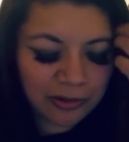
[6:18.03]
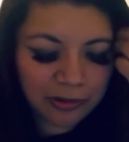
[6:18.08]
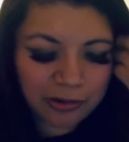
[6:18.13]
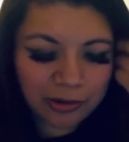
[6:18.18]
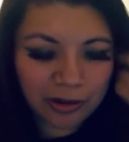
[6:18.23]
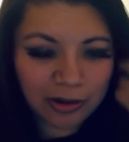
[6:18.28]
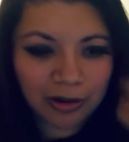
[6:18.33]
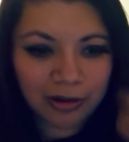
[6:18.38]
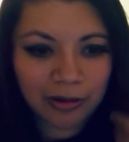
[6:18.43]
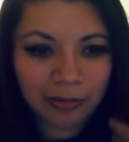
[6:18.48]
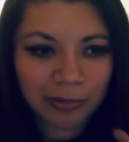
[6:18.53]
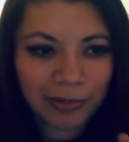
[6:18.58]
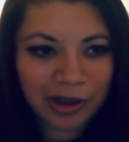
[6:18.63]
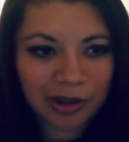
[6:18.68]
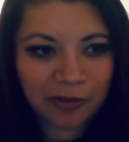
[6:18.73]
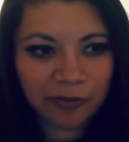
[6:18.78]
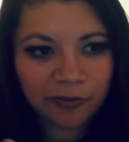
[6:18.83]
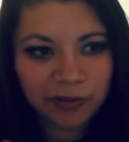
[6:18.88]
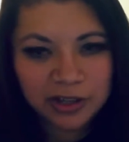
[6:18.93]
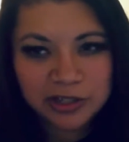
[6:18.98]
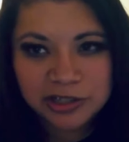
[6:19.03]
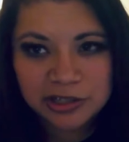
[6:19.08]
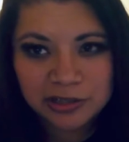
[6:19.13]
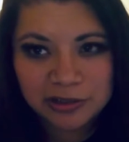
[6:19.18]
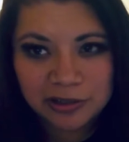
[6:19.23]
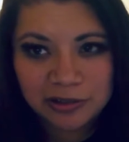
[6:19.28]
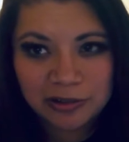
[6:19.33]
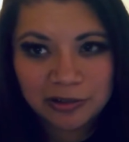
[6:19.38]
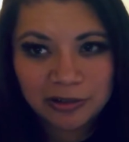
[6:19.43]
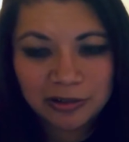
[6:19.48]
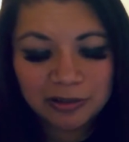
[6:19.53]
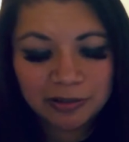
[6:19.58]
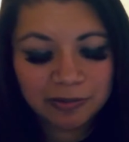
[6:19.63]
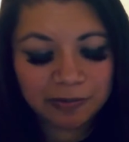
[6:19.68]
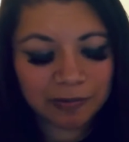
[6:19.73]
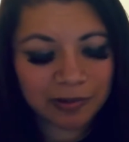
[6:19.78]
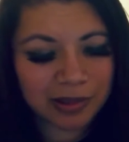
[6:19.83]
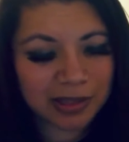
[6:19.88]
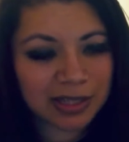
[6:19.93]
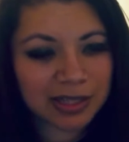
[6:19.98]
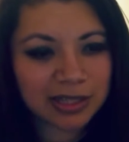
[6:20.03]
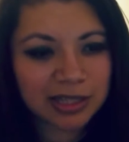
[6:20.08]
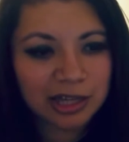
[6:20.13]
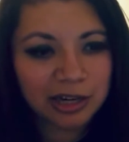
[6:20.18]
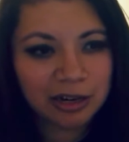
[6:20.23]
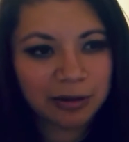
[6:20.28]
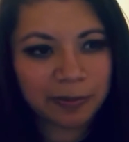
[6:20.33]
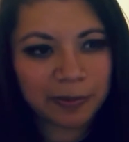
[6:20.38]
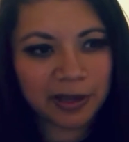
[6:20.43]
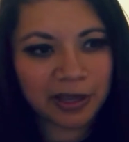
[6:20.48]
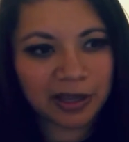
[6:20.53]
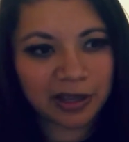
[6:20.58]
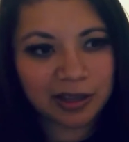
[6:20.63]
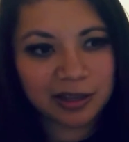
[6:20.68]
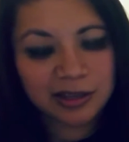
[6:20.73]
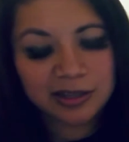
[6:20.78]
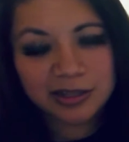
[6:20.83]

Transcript: or myofunctional release therapy in